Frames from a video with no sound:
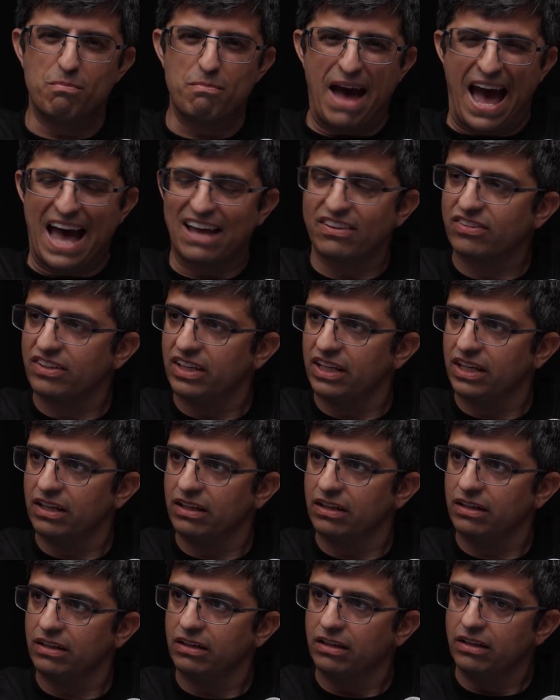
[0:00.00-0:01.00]

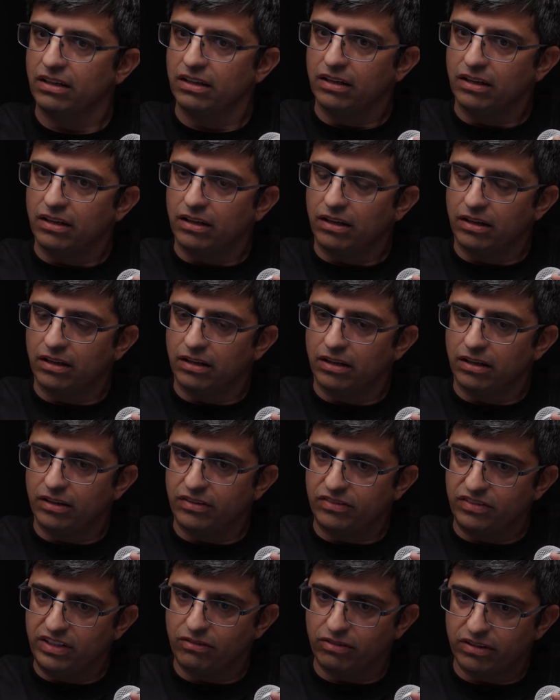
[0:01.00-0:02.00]
masking uh,
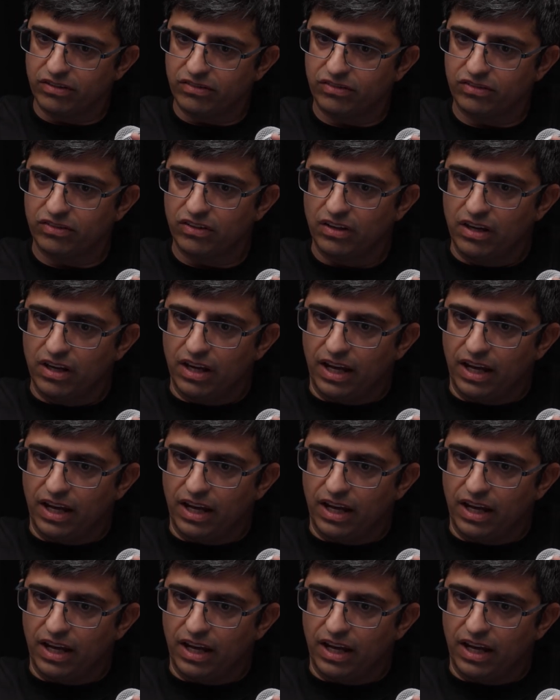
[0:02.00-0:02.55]
secrets,